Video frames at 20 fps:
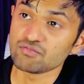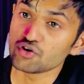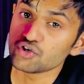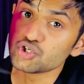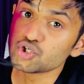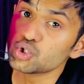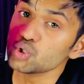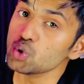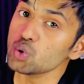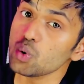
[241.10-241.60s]

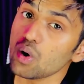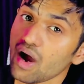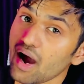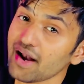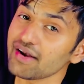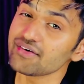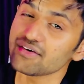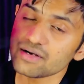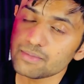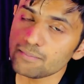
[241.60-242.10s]
for
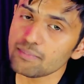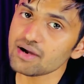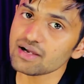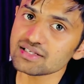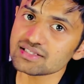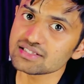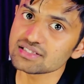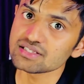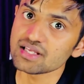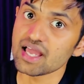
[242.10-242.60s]
200
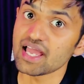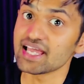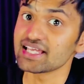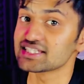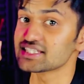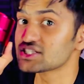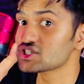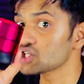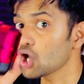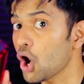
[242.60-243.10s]
bucks,
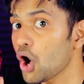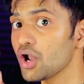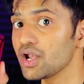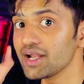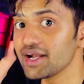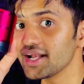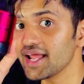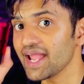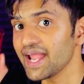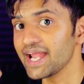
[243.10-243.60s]
a
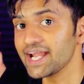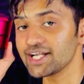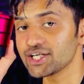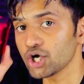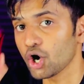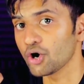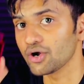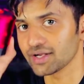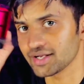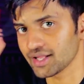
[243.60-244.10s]
solid 8 on